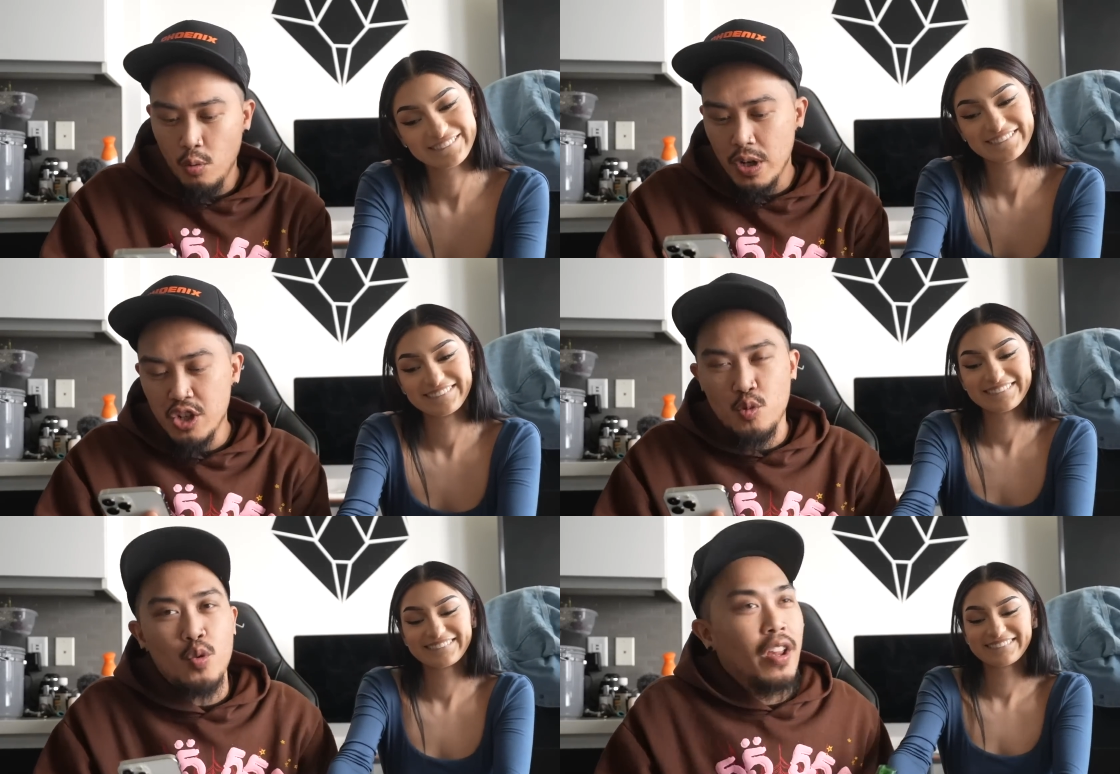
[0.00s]

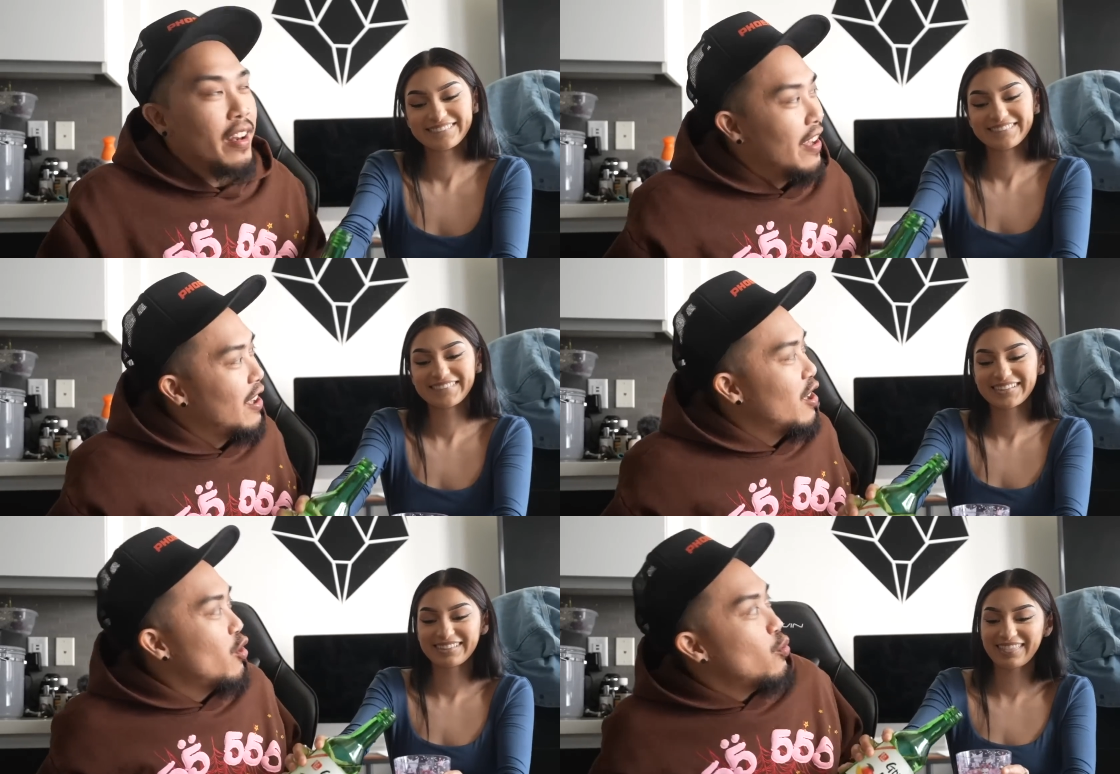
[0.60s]
Speaker 1: which one
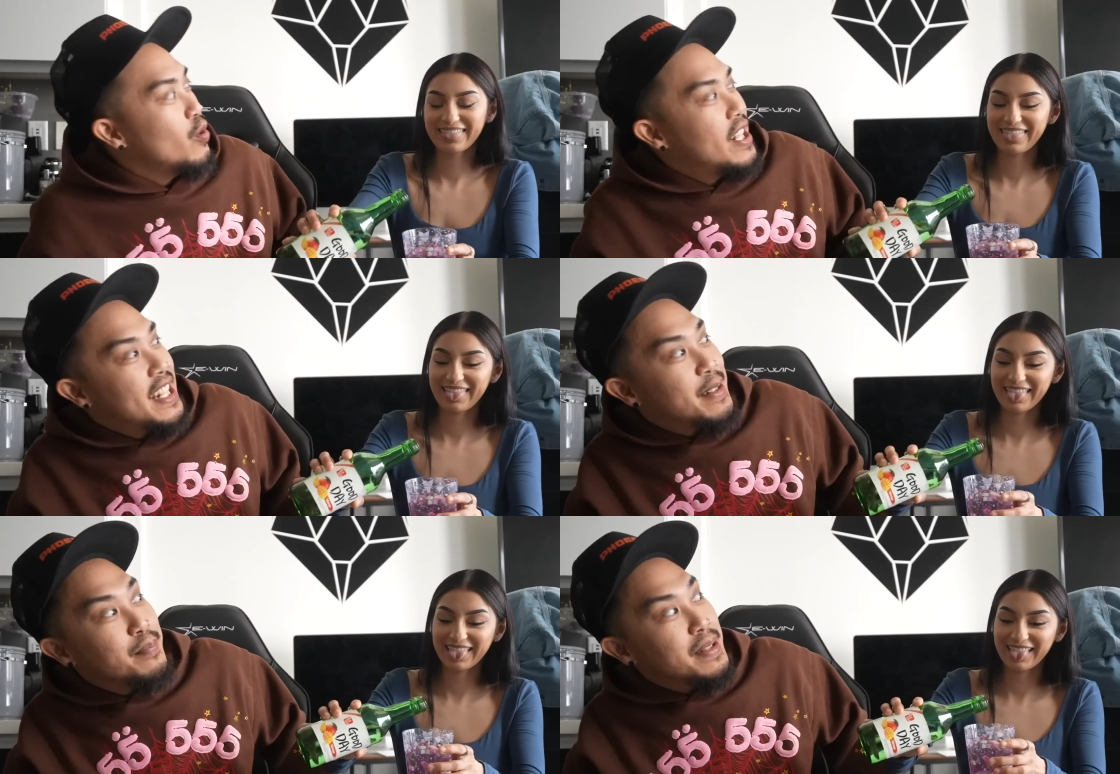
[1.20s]
would
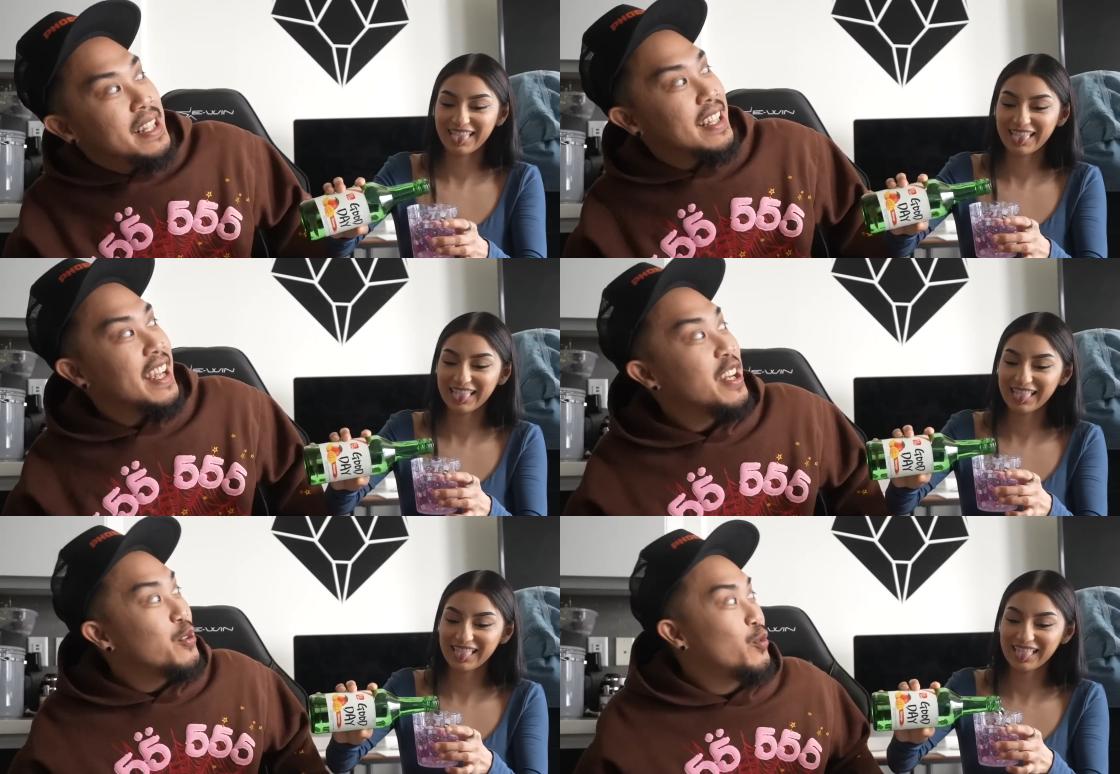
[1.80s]
it be
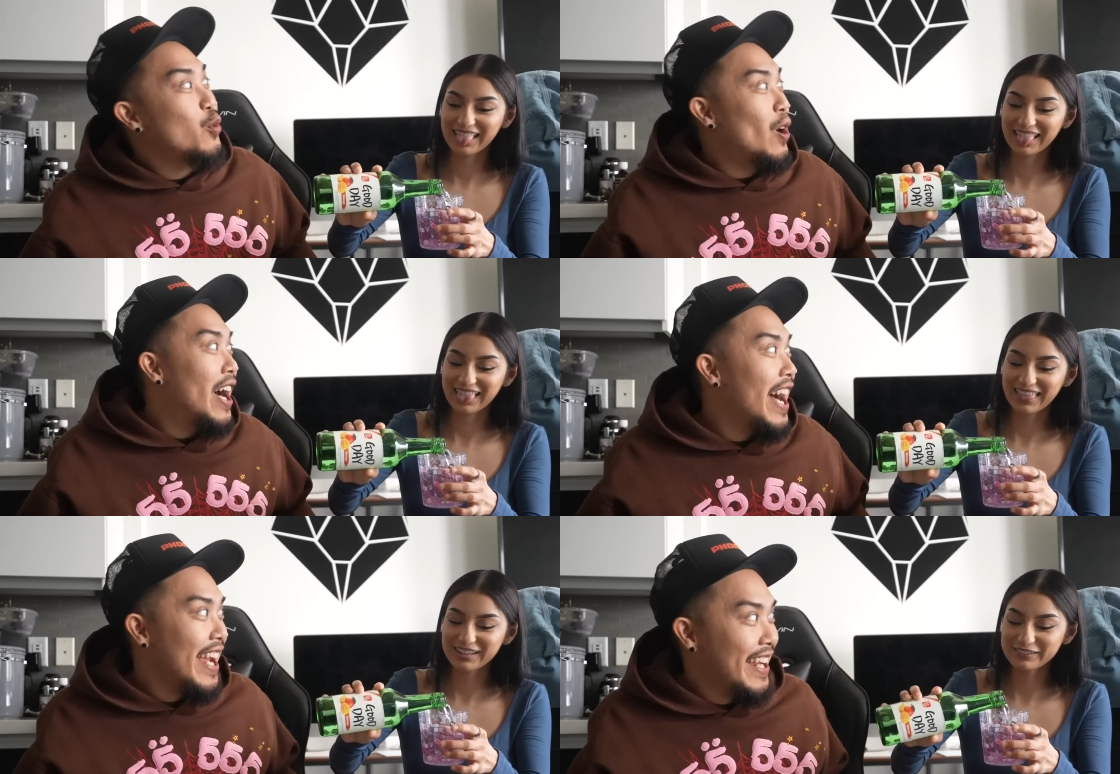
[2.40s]
and
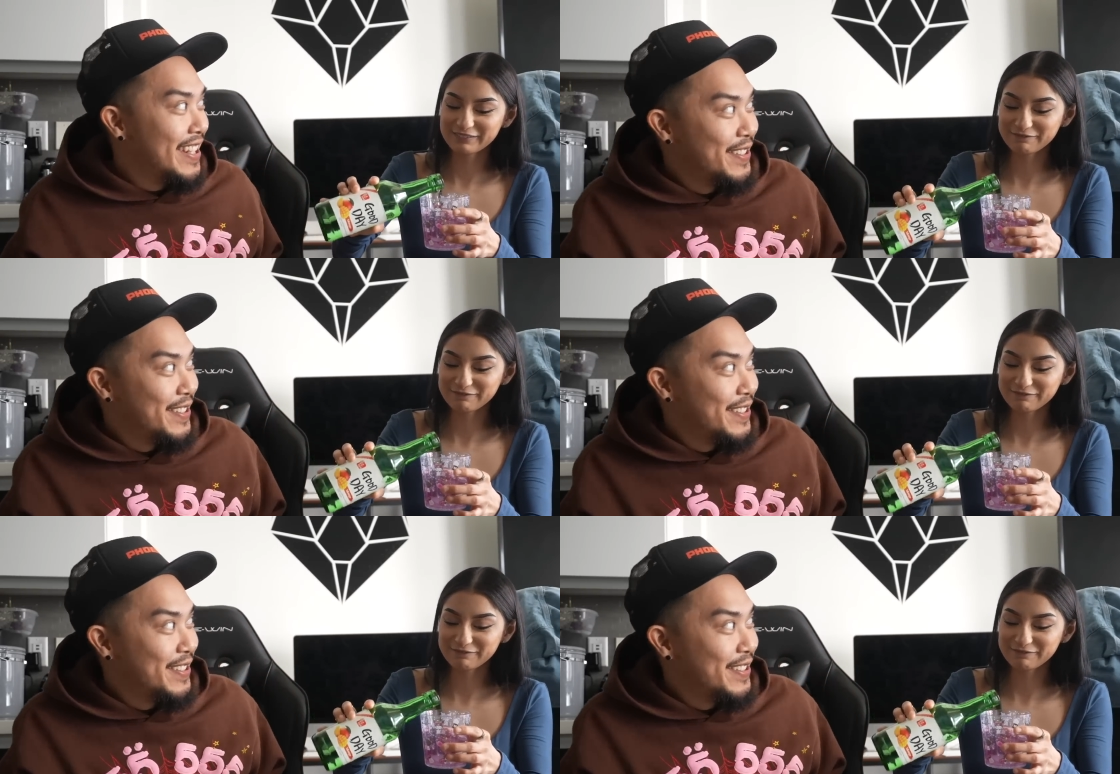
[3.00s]
why?